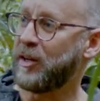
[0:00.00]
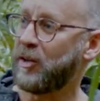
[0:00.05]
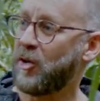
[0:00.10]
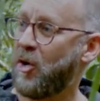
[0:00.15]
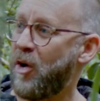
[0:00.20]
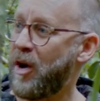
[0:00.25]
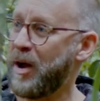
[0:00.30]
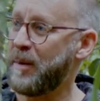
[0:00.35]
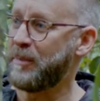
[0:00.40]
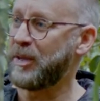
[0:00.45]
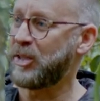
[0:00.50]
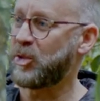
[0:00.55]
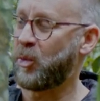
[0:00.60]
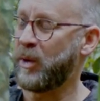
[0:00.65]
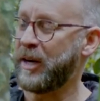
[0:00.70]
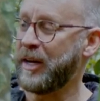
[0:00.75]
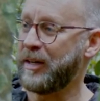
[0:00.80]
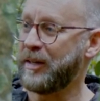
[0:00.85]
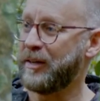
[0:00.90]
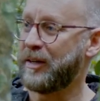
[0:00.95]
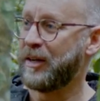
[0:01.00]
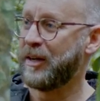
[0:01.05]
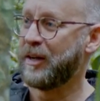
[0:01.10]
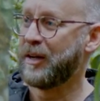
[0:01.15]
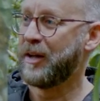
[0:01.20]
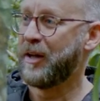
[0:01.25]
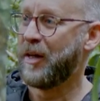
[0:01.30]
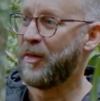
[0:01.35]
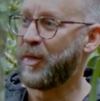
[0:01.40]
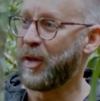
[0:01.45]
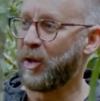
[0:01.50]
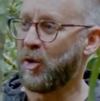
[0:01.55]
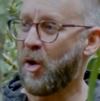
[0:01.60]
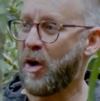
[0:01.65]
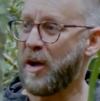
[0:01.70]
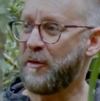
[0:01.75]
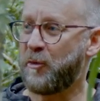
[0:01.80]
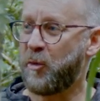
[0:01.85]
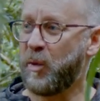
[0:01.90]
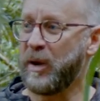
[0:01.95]
line between the
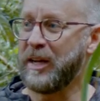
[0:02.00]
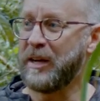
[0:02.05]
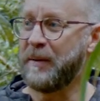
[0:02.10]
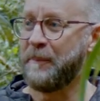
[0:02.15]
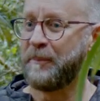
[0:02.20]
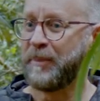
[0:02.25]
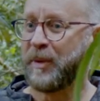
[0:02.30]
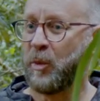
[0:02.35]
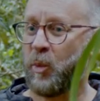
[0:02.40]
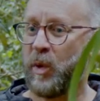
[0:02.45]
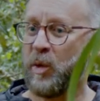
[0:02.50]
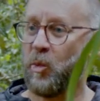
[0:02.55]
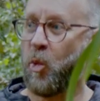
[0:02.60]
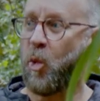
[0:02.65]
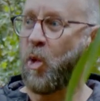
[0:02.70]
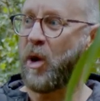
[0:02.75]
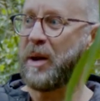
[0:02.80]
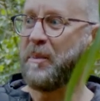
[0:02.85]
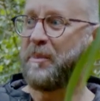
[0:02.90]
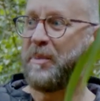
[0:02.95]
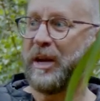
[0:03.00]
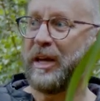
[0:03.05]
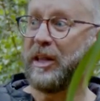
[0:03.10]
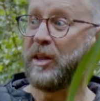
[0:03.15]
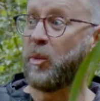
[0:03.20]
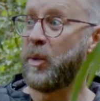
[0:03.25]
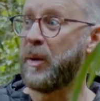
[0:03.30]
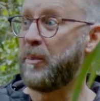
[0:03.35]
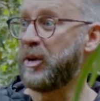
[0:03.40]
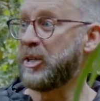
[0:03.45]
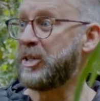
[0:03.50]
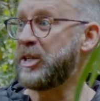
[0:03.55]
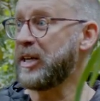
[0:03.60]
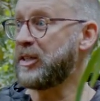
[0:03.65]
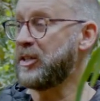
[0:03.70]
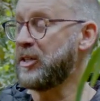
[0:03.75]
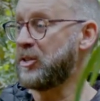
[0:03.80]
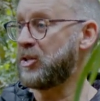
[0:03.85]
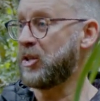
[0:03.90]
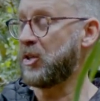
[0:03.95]
life we want to be that we're
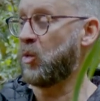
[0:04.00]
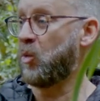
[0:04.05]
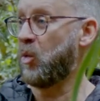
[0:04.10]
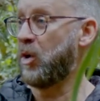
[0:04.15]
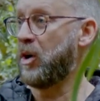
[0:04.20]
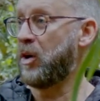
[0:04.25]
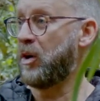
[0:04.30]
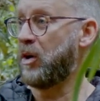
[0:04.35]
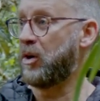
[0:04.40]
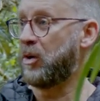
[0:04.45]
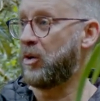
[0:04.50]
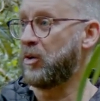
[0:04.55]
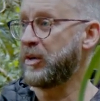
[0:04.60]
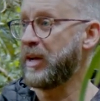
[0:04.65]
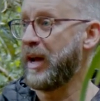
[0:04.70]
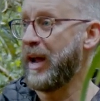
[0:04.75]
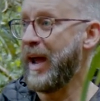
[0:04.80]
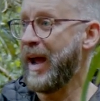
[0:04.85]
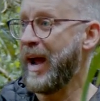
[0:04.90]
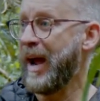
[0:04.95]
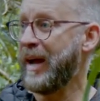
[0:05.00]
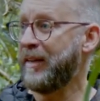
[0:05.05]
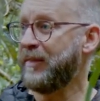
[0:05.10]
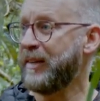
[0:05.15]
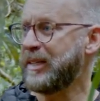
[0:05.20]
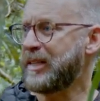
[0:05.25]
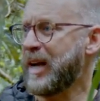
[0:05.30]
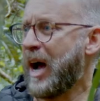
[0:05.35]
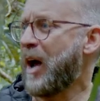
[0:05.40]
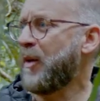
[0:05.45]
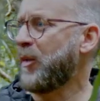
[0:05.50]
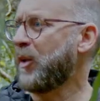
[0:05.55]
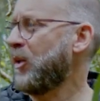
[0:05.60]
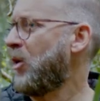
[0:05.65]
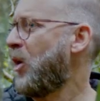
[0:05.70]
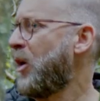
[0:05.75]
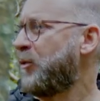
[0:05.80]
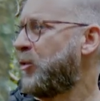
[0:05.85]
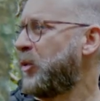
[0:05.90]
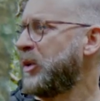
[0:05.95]
projecting to the world and this other life,